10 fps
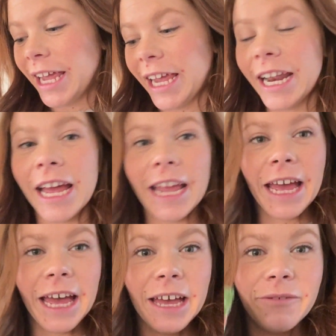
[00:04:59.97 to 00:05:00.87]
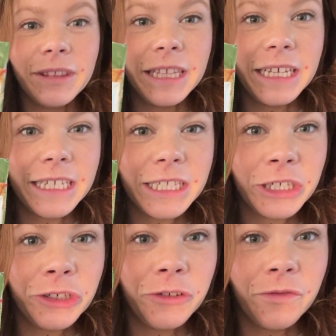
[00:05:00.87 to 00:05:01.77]
and I have these
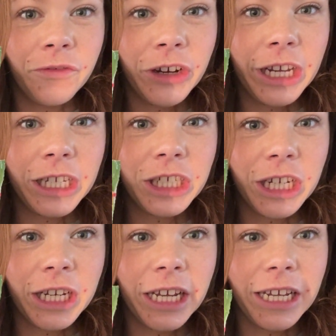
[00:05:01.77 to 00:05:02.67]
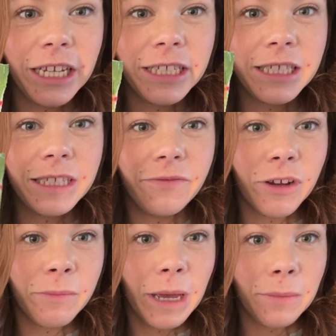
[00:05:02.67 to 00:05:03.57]
gluten-free chicken nuggets
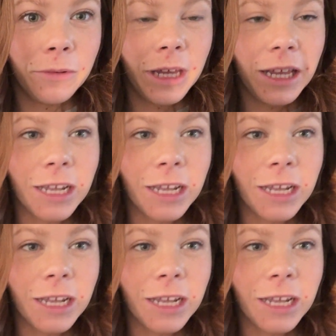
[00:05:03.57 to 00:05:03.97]
from Applegate